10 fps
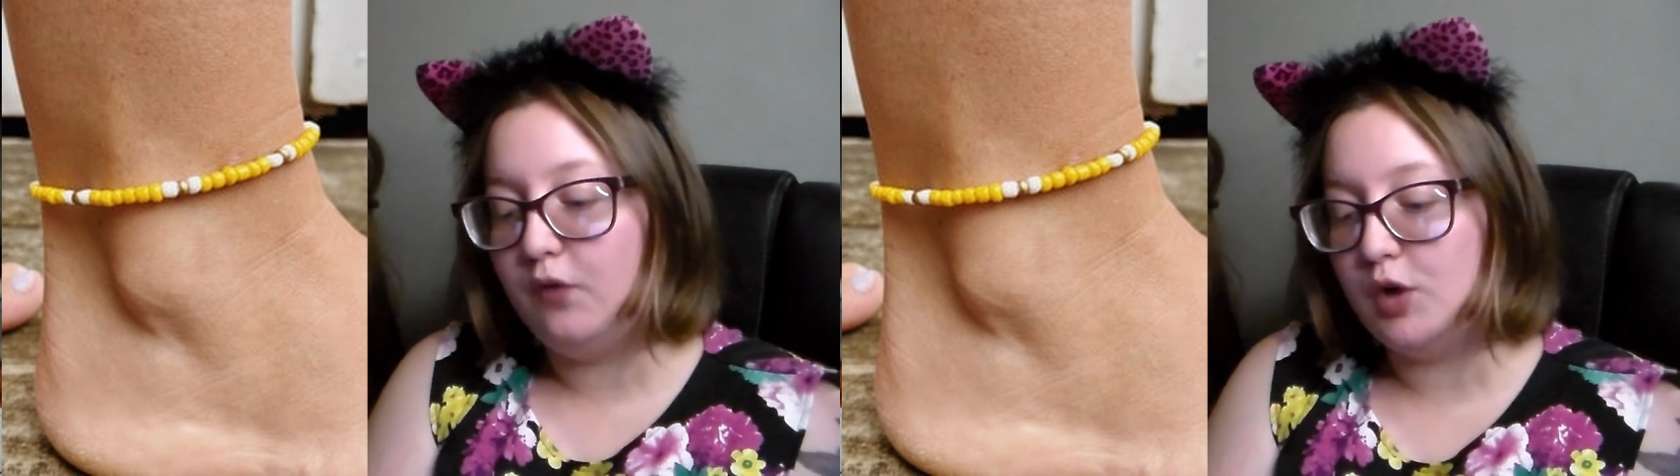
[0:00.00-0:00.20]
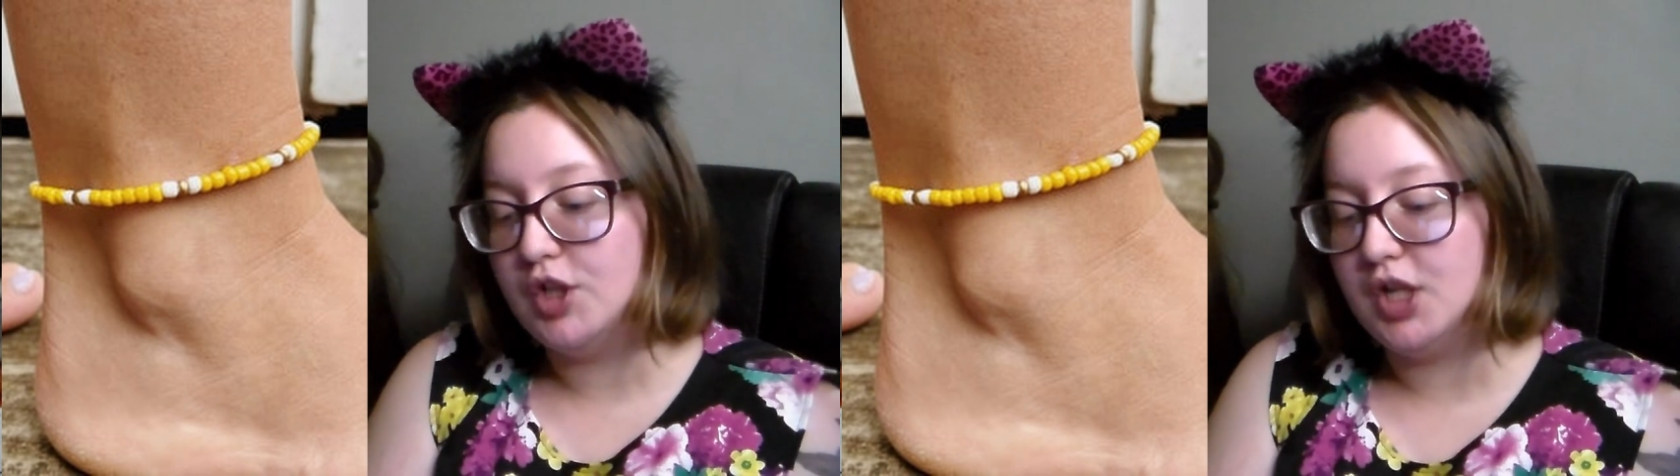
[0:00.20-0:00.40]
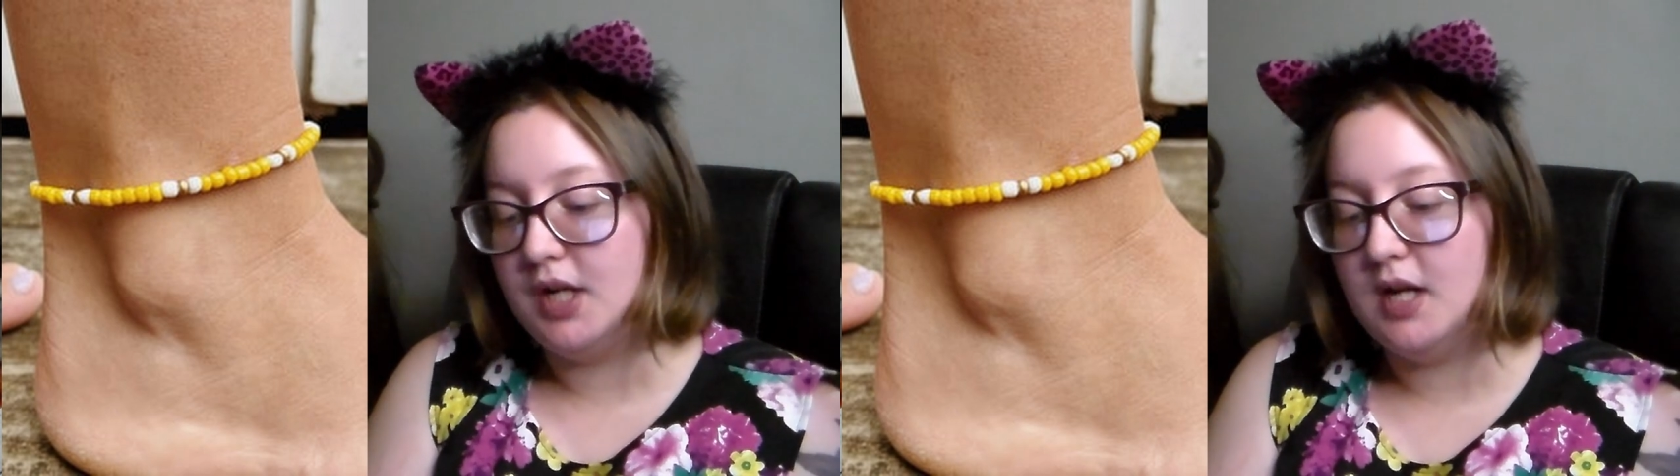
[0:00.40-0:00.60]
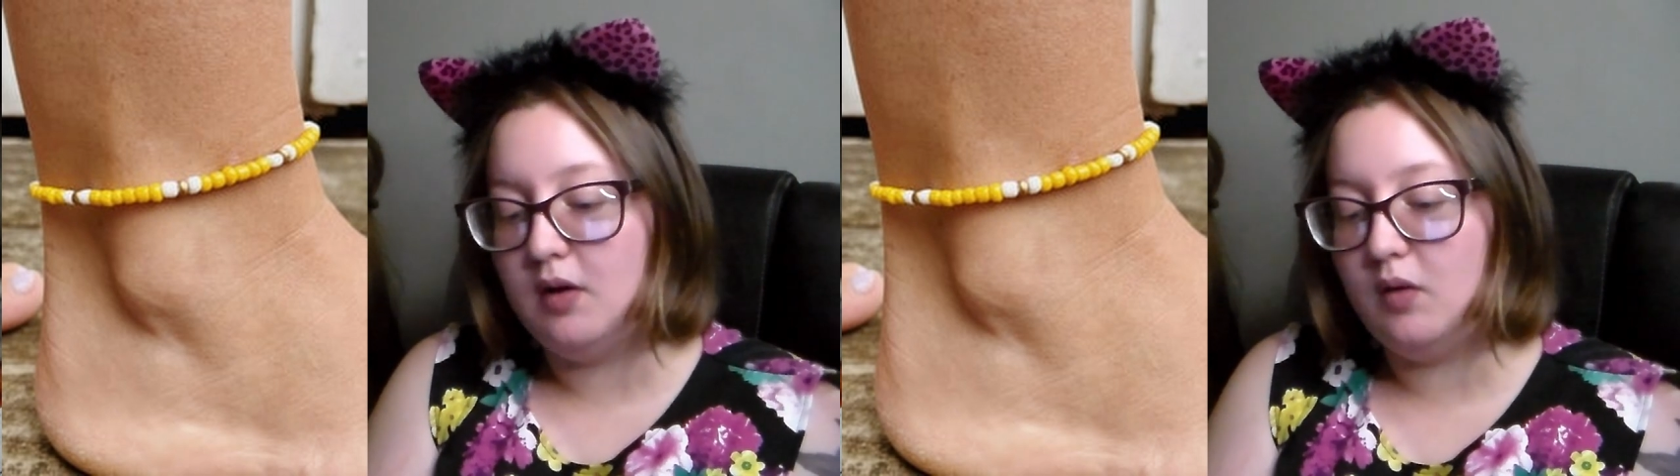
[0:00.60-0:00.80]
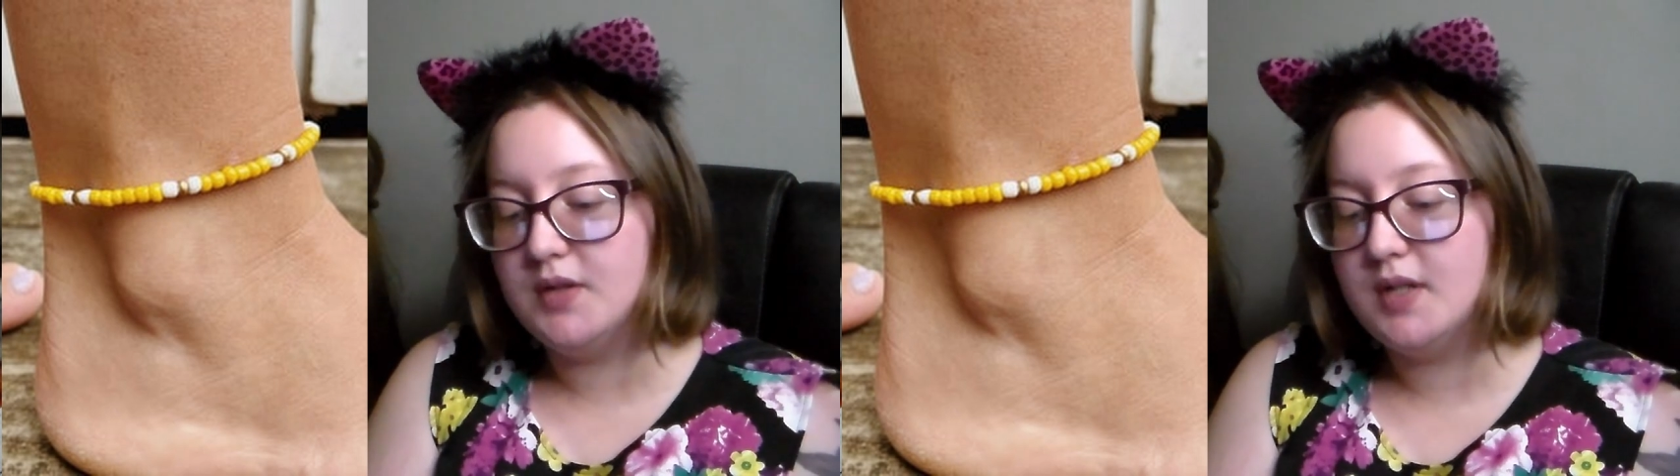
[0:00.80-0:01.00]
fortune
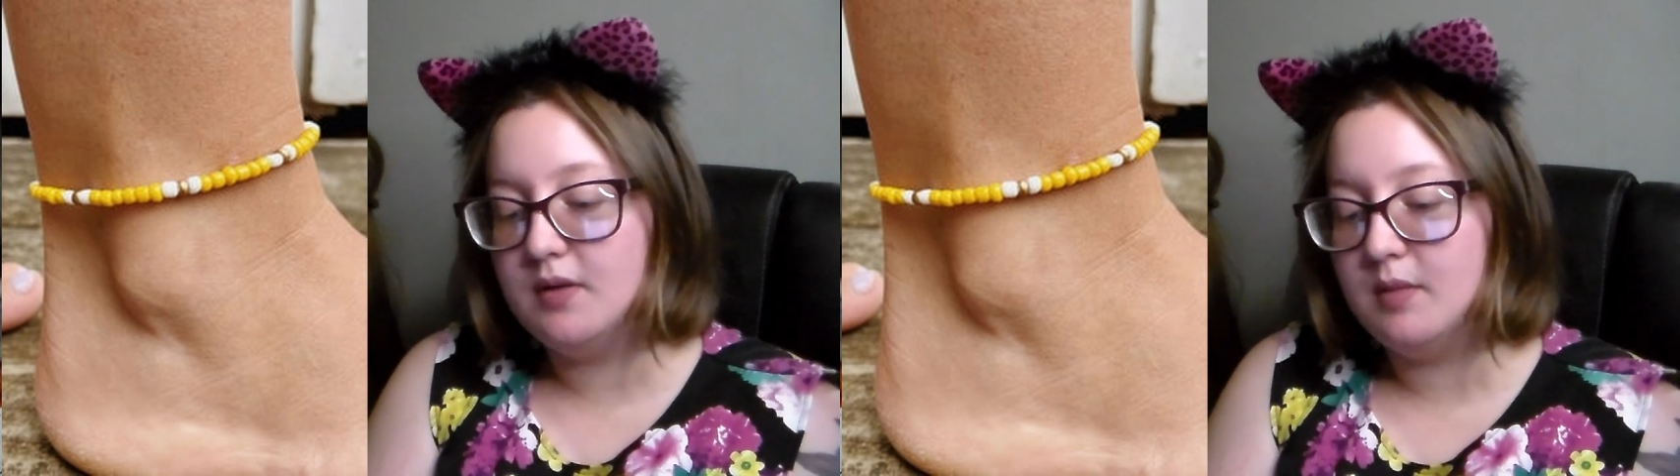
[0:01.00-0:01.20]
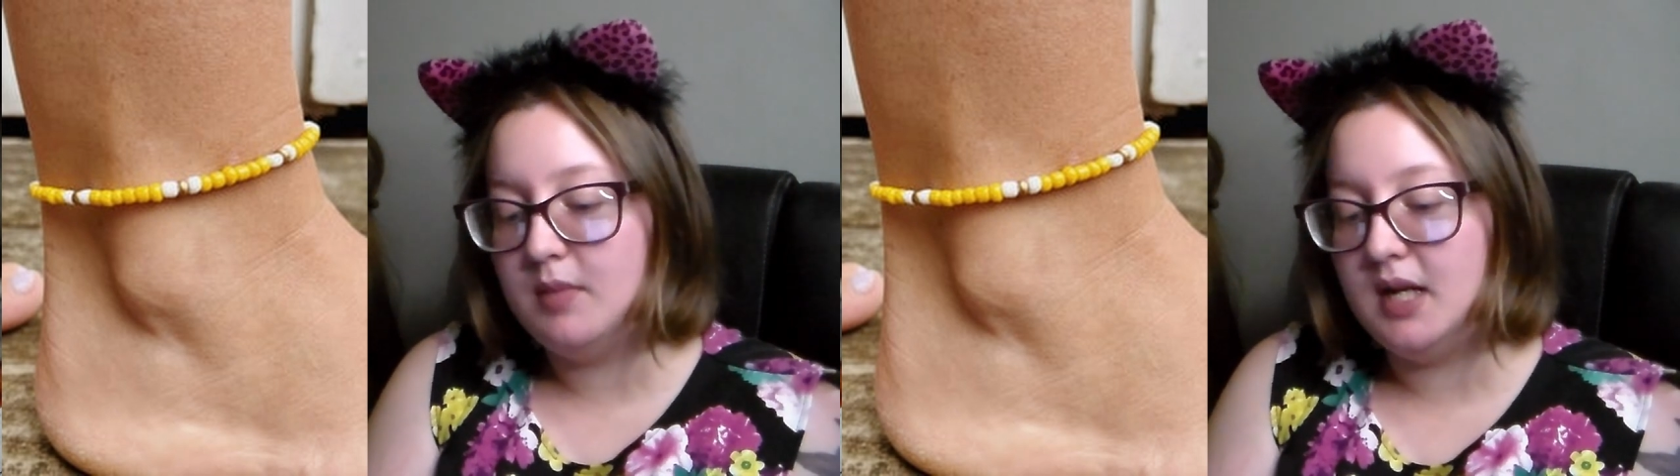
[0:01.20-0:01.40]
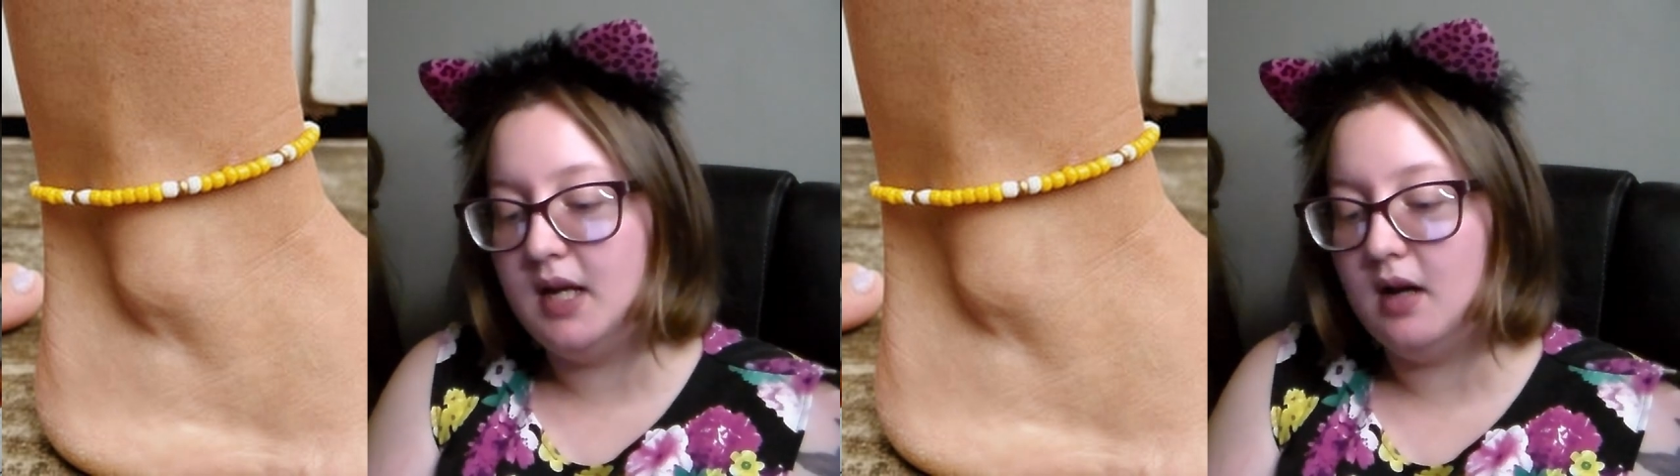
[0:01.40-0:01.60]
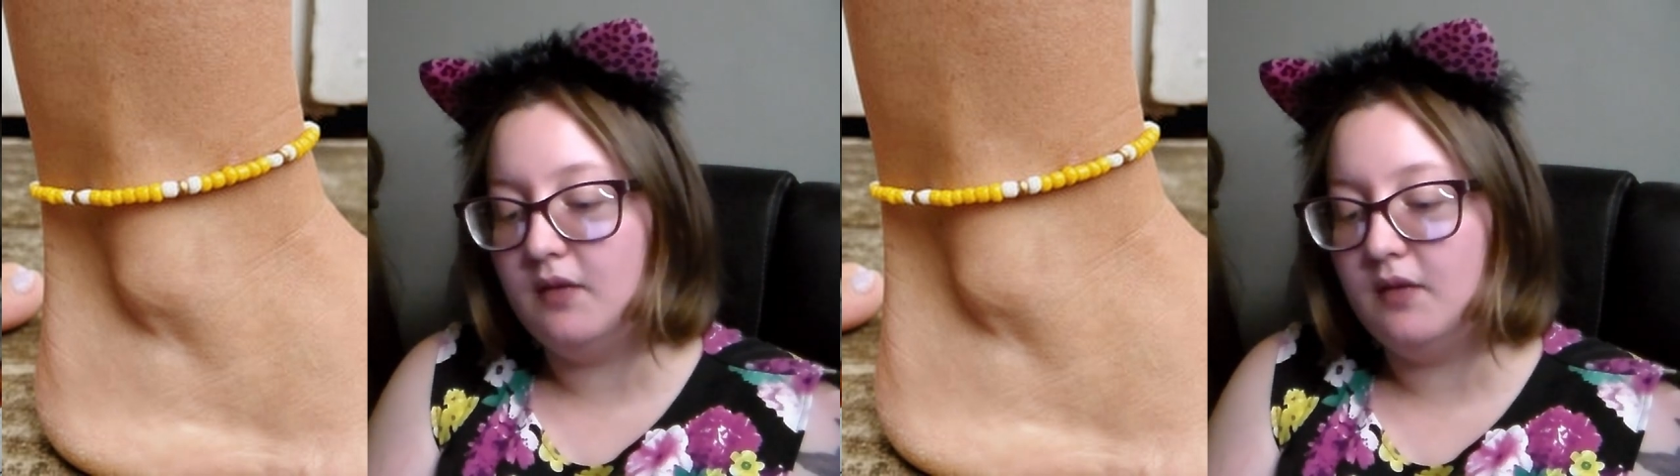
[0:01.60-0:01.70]
and also the meaning